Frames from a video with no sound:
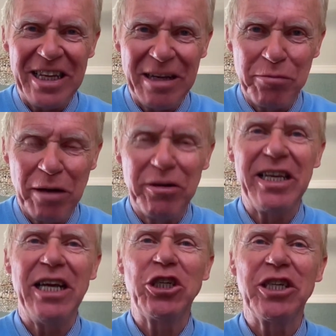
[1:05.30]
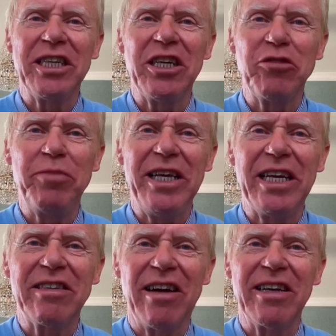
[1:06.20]
publication is
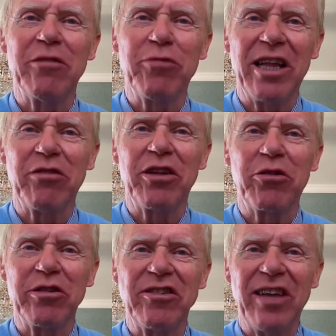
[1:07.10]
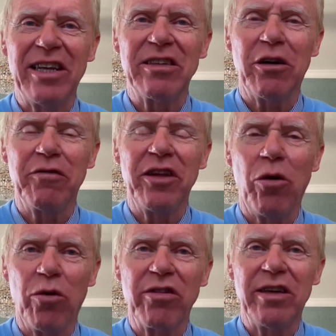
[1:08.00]
being done without the consent of the
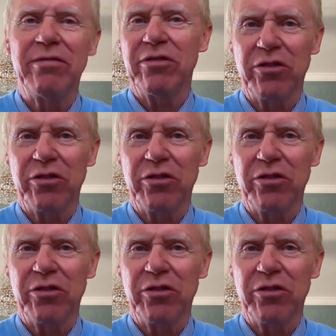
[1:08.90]
author.